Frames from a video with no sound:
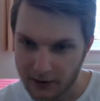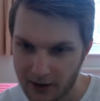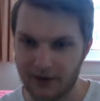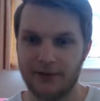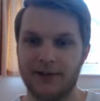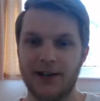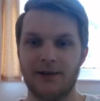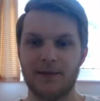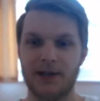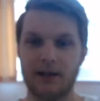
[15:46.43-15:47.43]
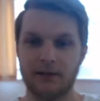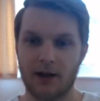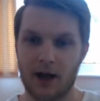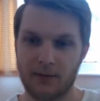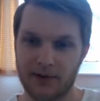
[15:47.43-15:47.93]
Ah, thank you, MZ.
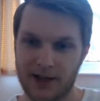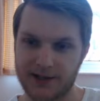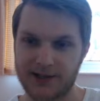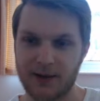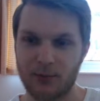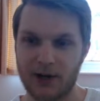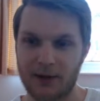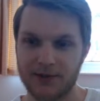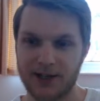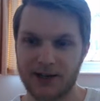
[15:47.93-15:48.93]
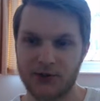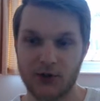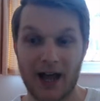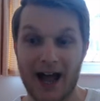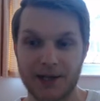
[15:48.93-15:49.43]
That's the same
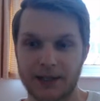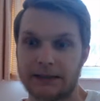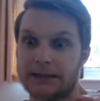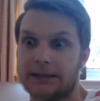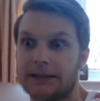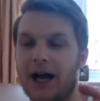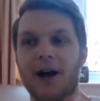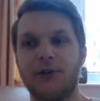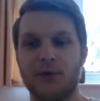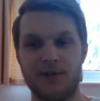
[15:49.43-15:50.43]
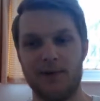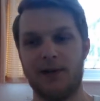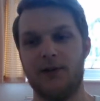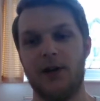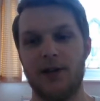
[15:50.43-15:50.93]
pronunciation as I don't
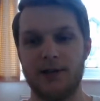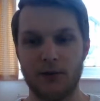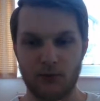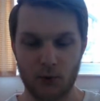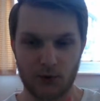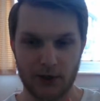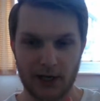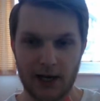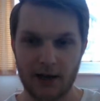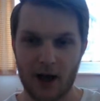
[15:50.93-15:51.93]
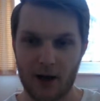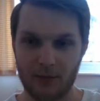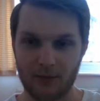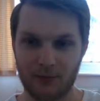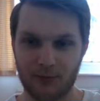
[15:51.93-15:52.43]
speak Chinese, unfortunately,
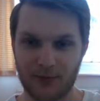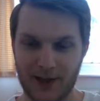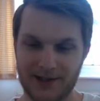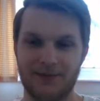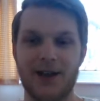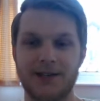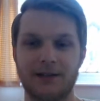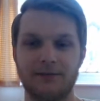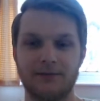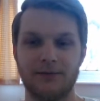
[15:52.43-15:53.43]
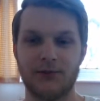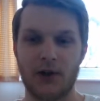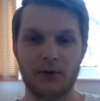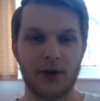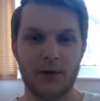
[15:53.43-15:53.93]
but that's amazing.
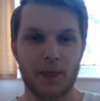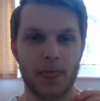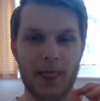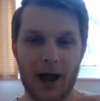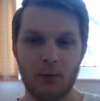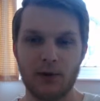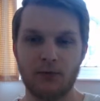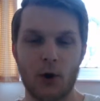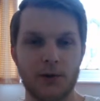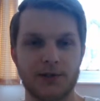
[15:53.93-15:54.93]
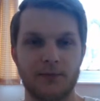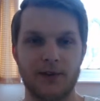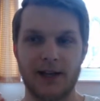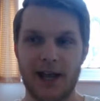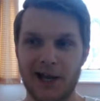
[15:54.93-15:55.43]
So now we've got
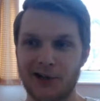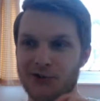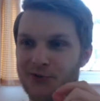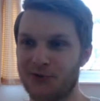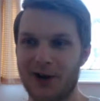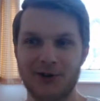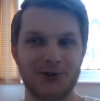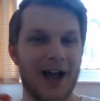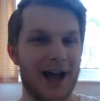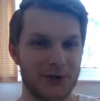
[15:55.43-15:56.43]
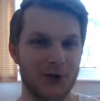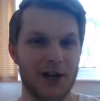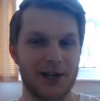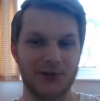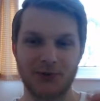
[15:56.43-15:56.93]
something English, French, and
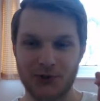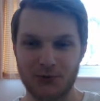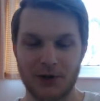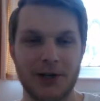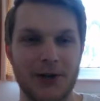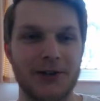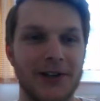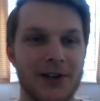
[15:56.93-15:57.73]
Chinese, which is really good.